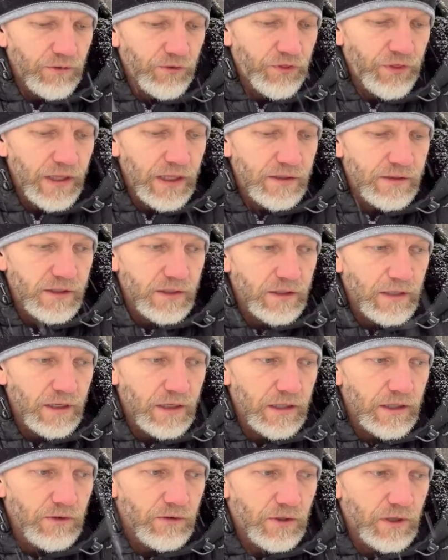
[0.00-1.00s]
think that
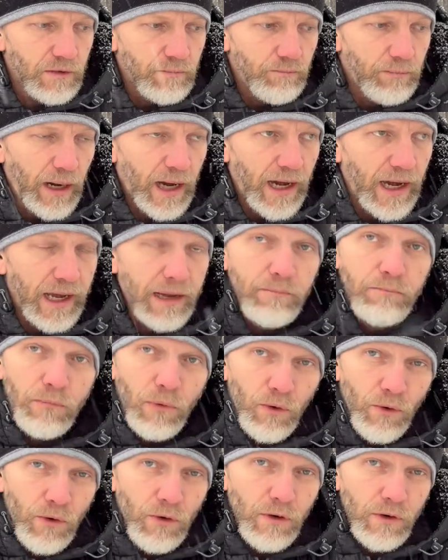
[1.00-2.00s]
you could buy
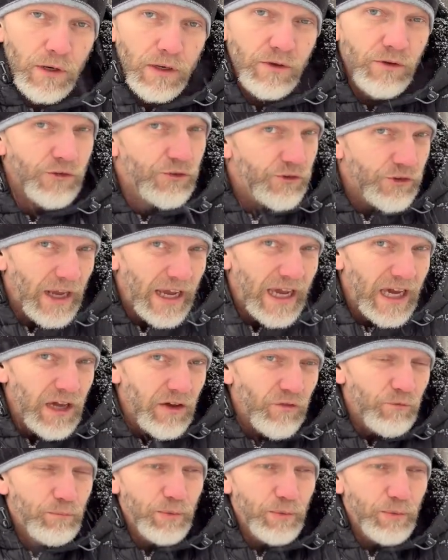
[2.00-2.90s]
more and save,